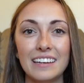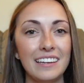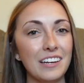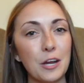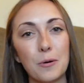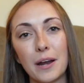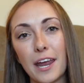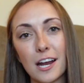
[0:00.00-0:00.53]
you
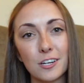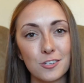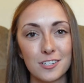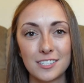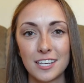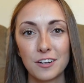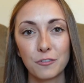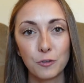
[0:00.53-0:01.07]
know, an extra
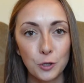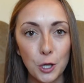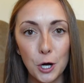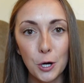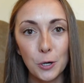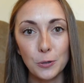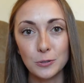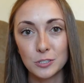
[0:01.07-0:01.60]
set of
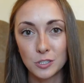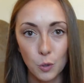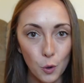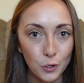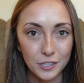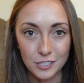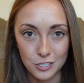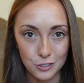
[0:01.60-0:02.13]
clothes,
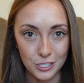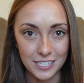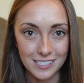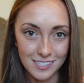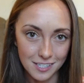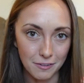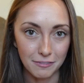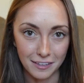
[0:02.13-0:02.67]
toiletries,
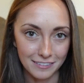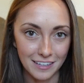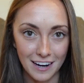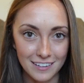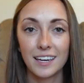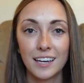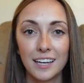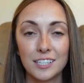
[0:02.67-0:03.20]
stuff like
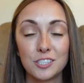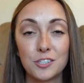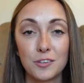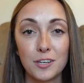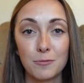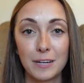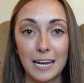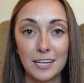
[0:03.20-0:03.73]
that. And so
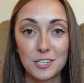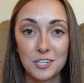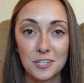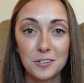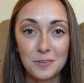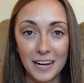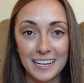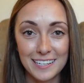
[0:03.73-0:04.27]
then we had
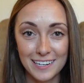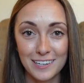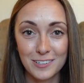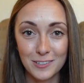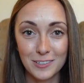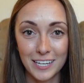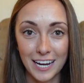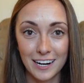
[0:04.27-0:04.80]
two
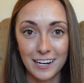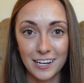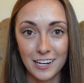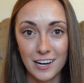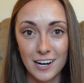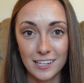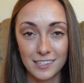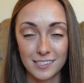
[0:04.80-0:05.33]
identical
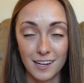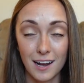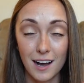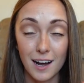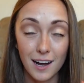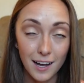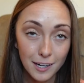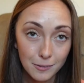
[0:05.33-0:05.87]
carry-ons, and
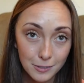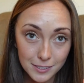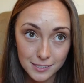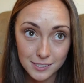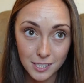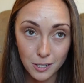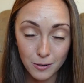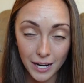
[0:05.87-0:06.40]
I was
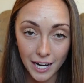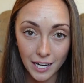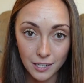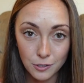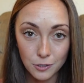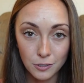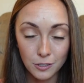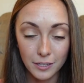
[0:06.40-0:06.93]
so
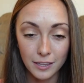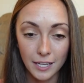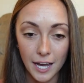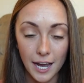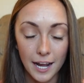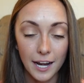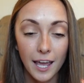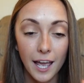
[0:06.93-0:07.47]
anal
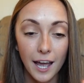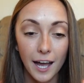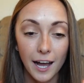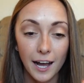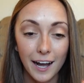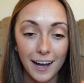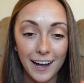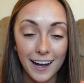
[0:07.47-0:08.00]
that
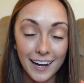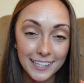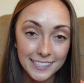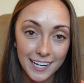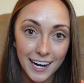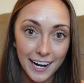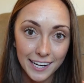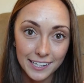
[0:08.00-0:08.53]
I
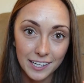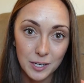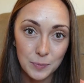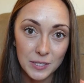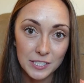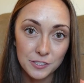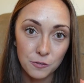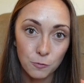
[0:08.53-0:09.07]
tied a
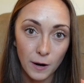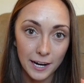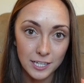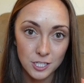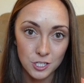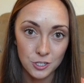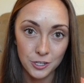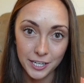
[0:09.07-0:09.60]
piece of white
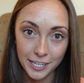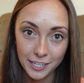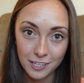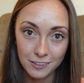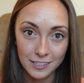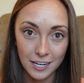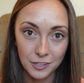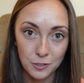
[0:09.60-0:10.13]
string
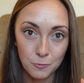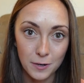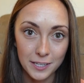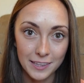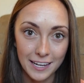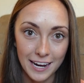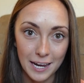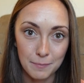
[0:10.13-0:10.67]
around the
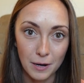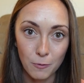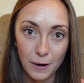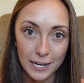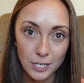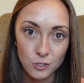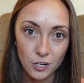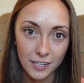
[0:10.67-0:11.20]
one that had my
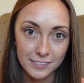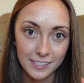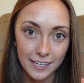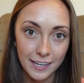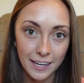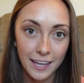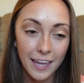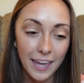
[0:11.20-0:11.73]
wedding dress in
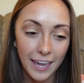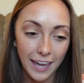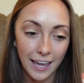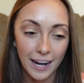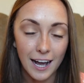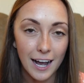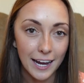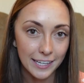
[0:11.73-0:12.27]
it,
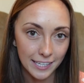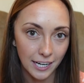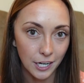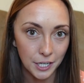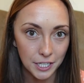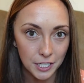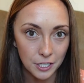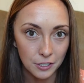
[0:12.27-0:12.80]
and I
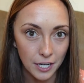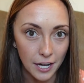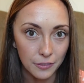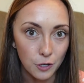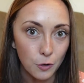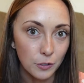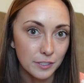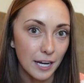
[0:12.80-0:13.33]
carried it around
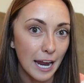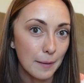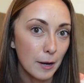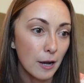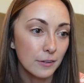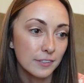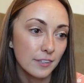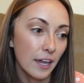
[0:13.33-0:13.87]
the whole time.
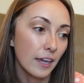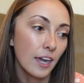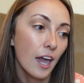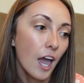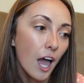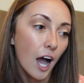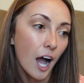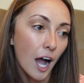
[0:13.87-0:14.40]
I was like,
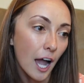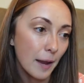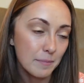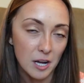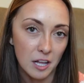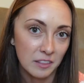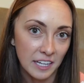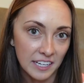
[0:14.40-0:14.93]
I'm
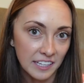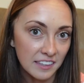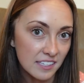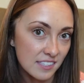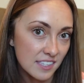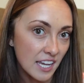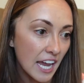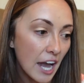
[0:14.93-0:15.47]
not letting
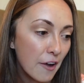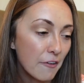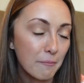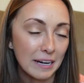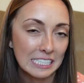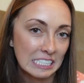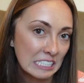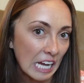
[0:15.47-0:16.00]
this thing out of
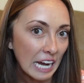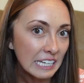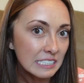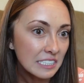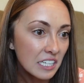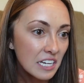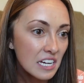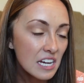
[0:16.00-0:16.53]
my
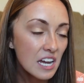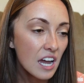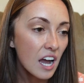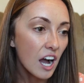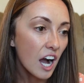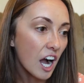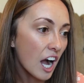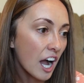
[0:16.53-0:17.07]
sight.
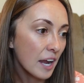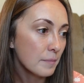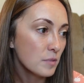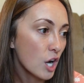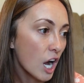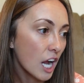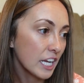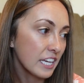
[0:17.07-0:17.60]
I'm
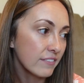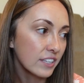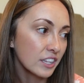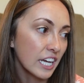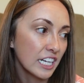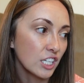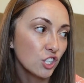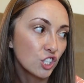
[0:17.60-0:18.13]
not even
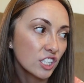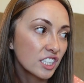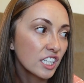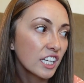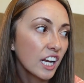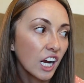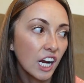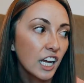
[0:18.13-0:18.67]
letting
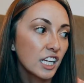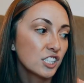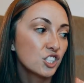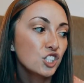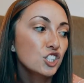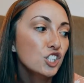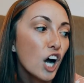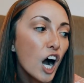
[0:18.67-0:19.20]
Justin carry it. It's
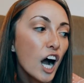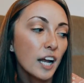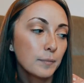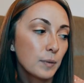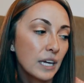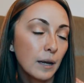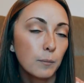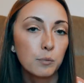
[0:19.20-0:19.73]

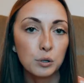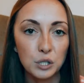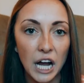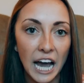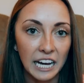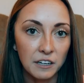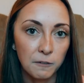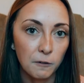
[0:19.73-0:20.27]
not being
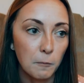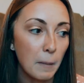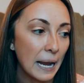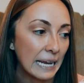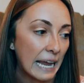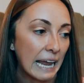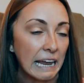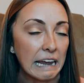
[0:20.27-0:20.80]
pried from
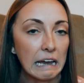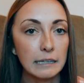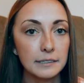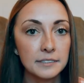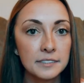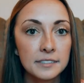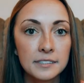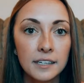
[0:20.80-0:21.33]
my
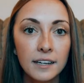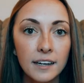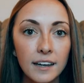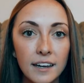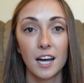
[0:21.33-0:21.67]
hands.